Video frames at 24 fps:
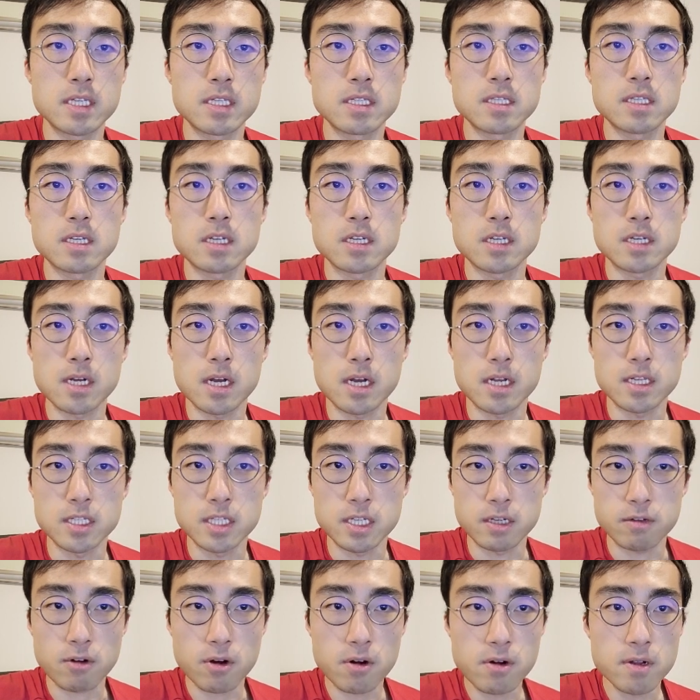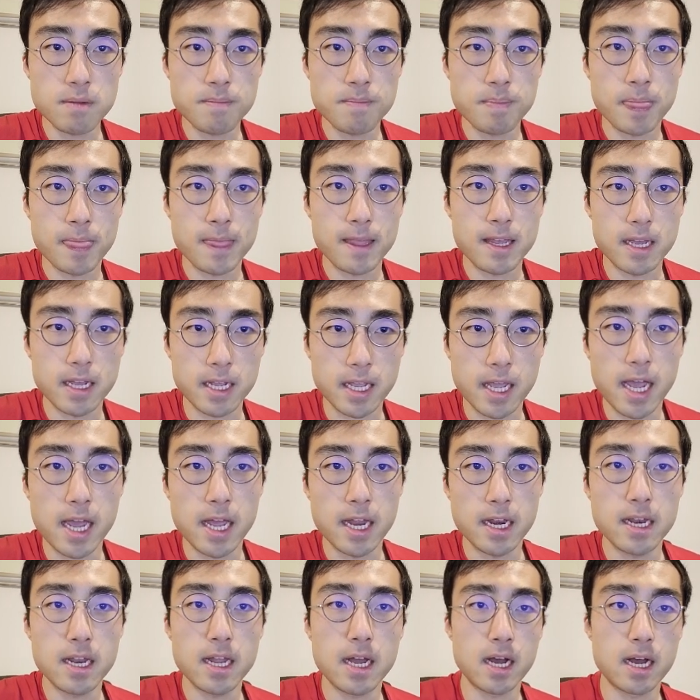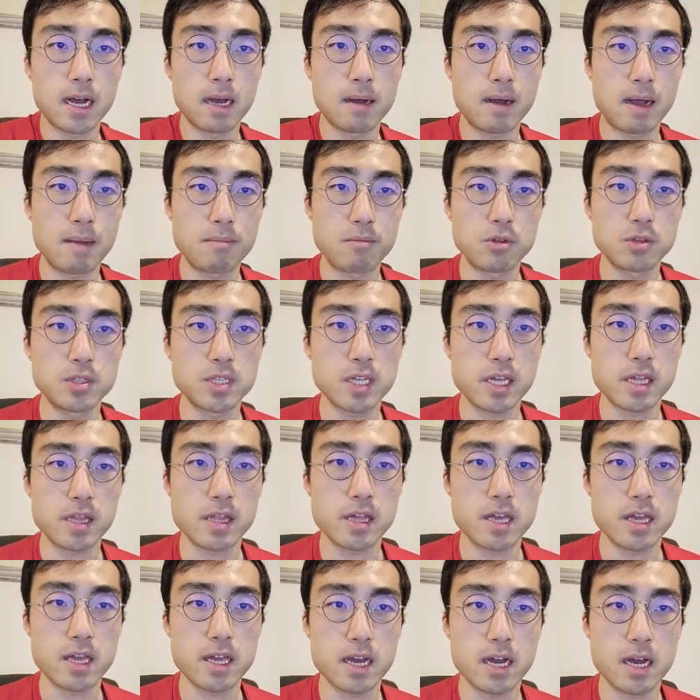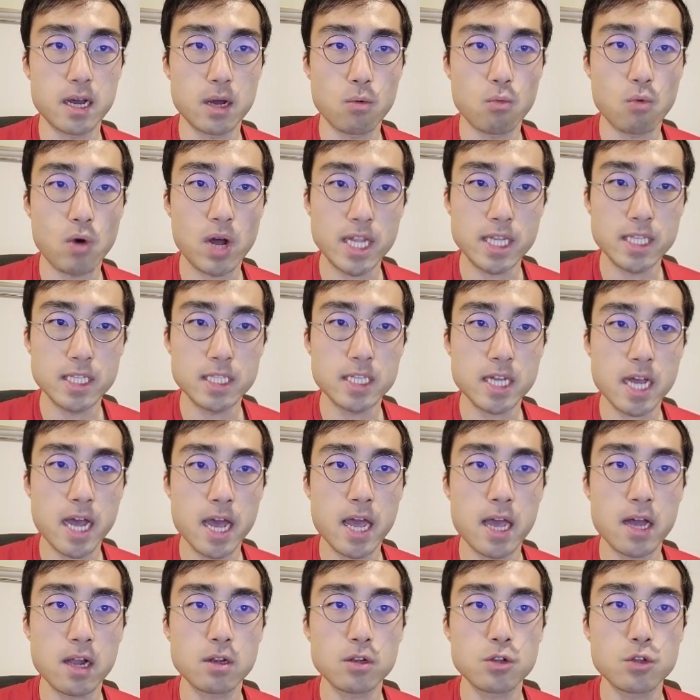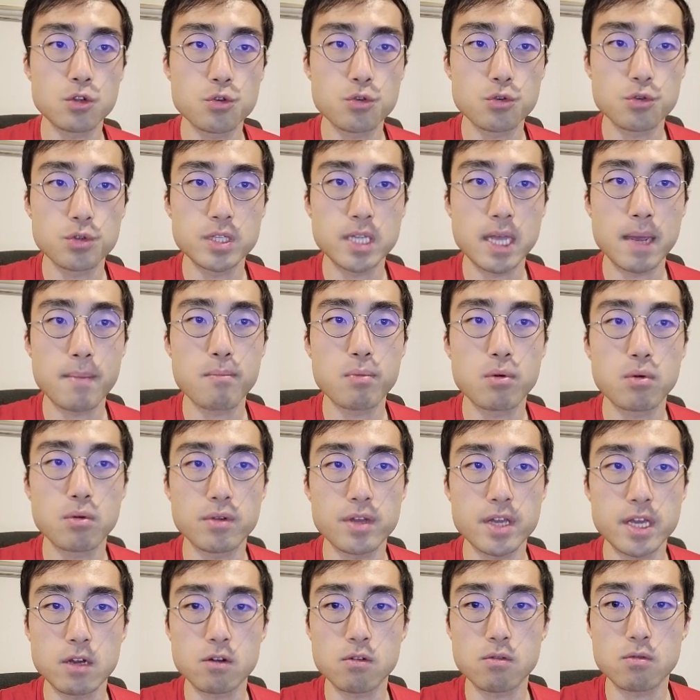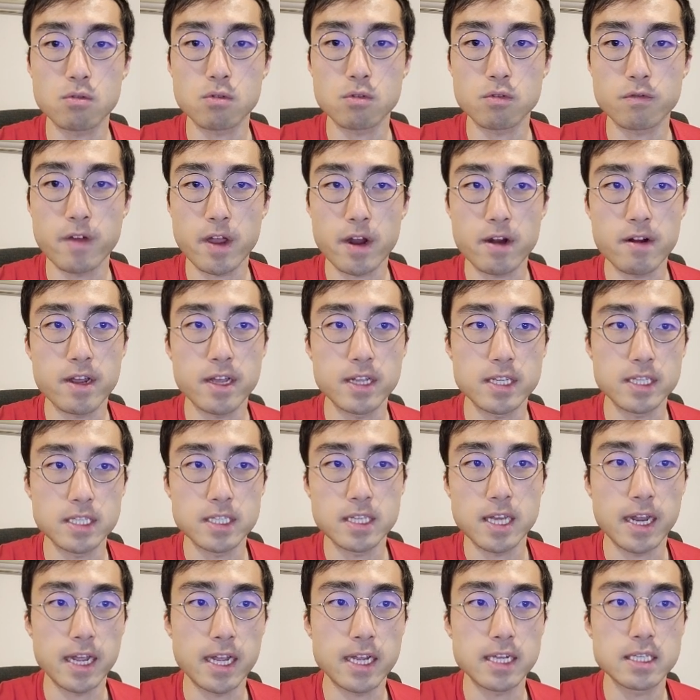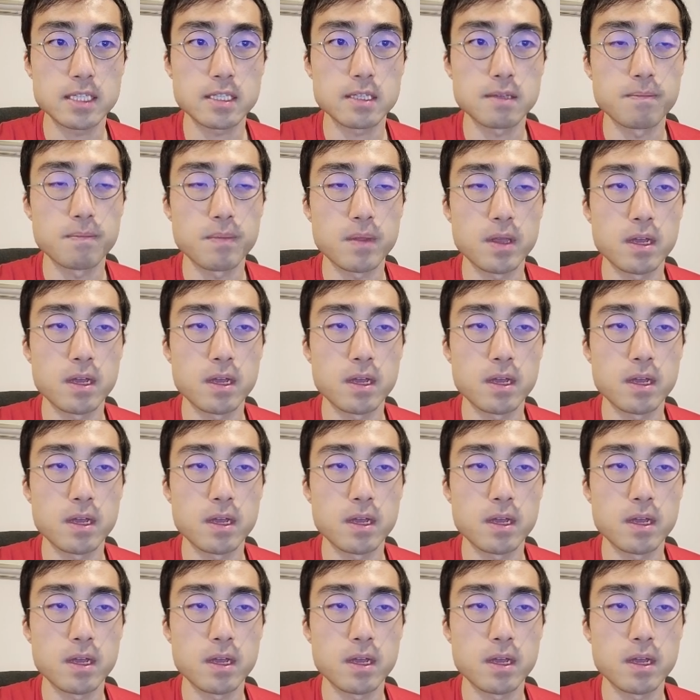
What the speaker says: is 0. Again, I'm using the one tail, two sample equal variance settings.